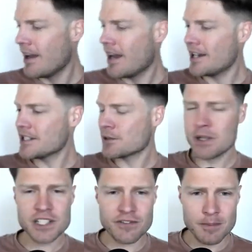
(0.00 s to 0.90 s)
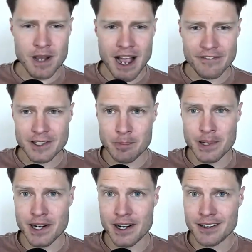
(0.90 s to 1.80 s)
I just switched from coffee to
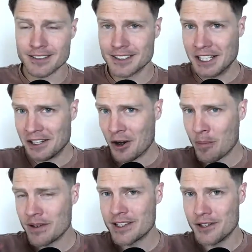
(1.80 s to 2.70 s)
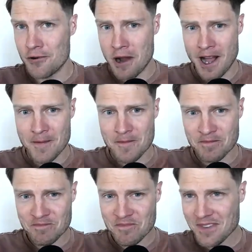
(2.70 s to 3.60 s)
beer, hoping to
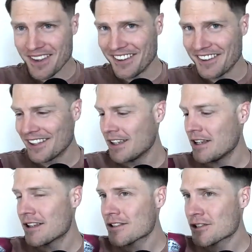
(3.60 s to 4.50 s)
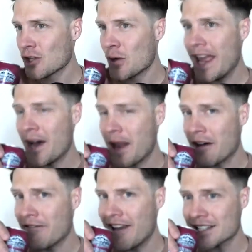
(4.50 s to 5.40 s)
slow down how
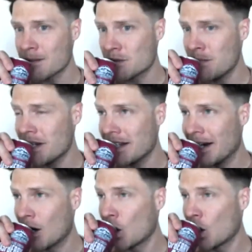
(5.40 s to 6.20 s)
fast I'm speaking here.